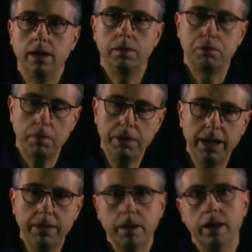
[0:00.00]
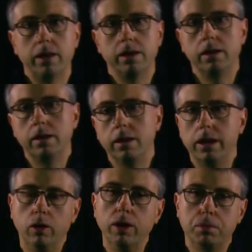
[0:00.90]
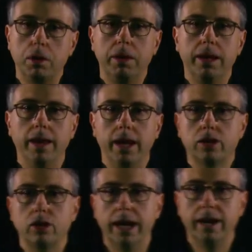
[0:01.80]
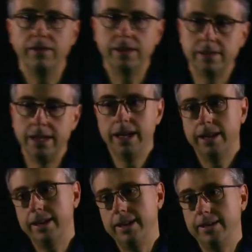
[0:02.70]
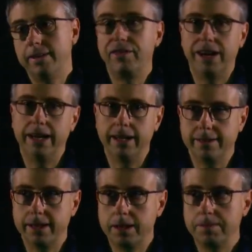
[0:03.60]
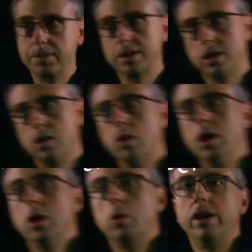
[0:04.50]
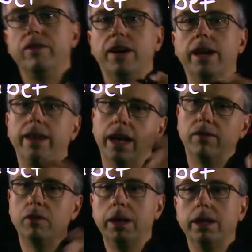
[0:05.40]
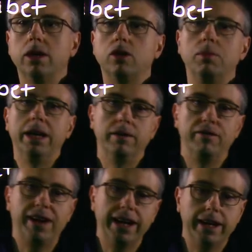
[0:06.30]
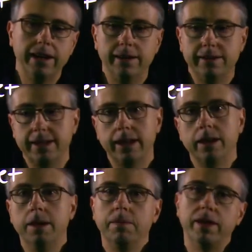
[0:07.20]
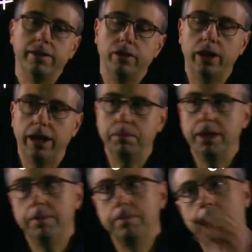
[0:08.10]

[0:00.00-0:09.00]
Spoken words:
property, and the only property they actually have is that it's a finite set. So we define the alphabet a finite set that's not empty.